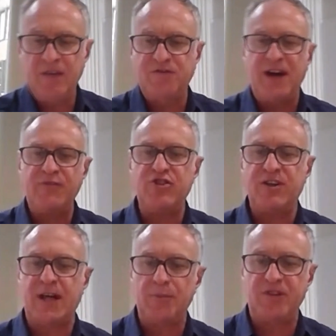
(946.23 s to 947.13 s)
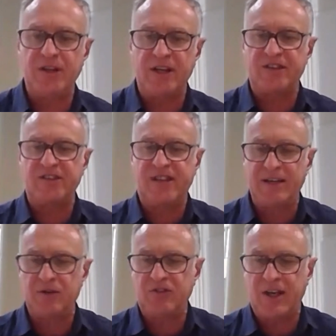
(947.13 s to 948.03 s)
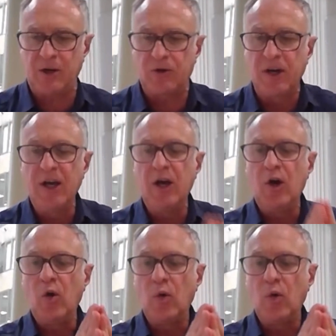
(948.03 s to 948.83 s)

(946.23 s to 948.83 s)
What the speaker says: And 5G comes in as a standard to say, look,